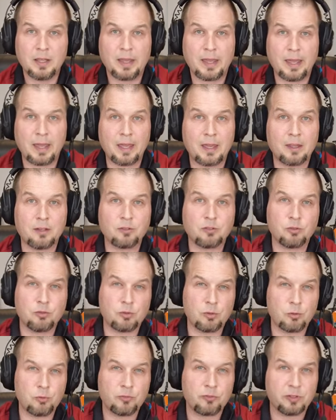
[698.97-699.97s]
and you
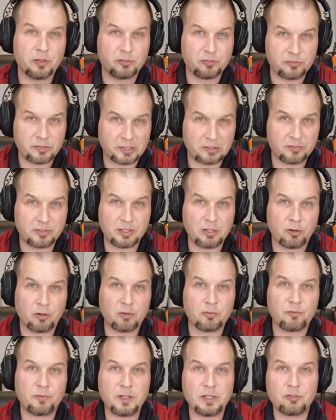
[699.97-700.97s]
use the 60
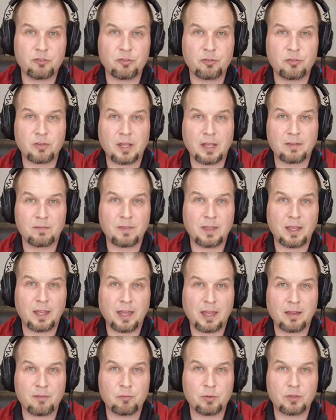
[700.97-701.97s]
hertz feature that they
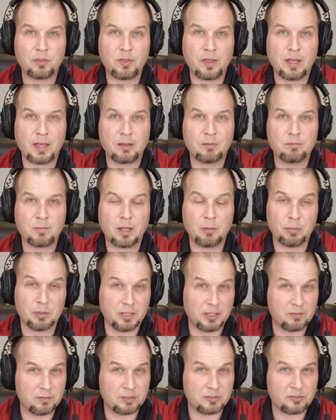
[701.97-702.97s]
have with that, I
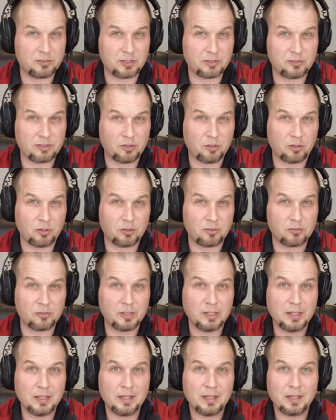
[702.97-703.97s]
believe it's 60 hertz,
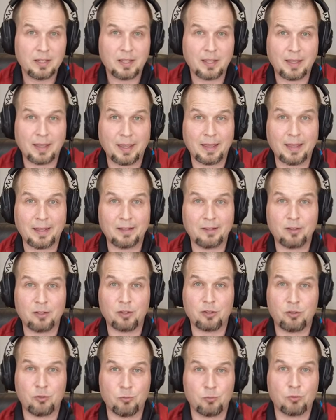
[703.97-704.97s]
and
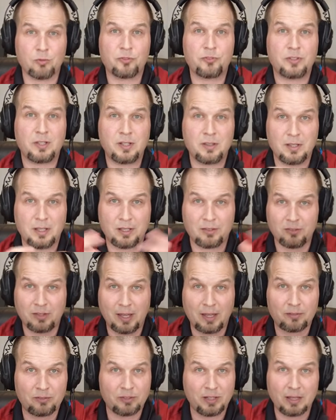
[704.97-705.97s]
you will see the
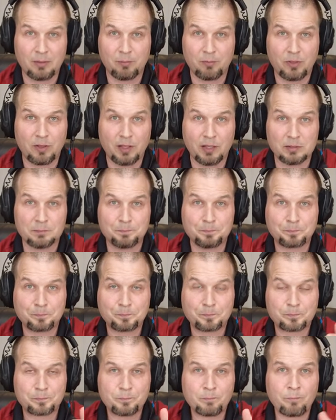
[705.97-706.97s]
exact same thing.
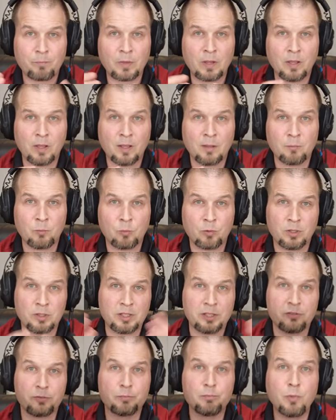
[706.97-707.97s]
Um, or at
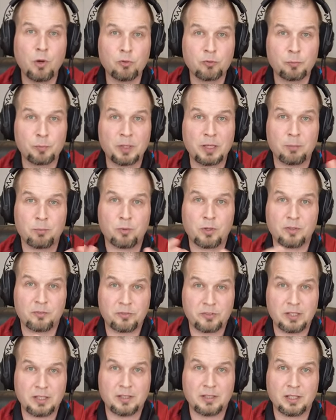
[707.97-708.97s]
least most people have
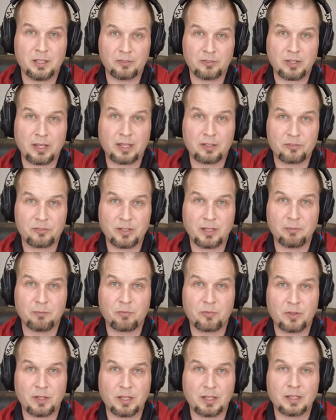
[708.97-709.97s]
seen the exact same
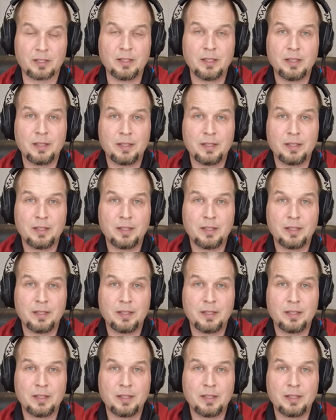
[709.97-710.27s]
thing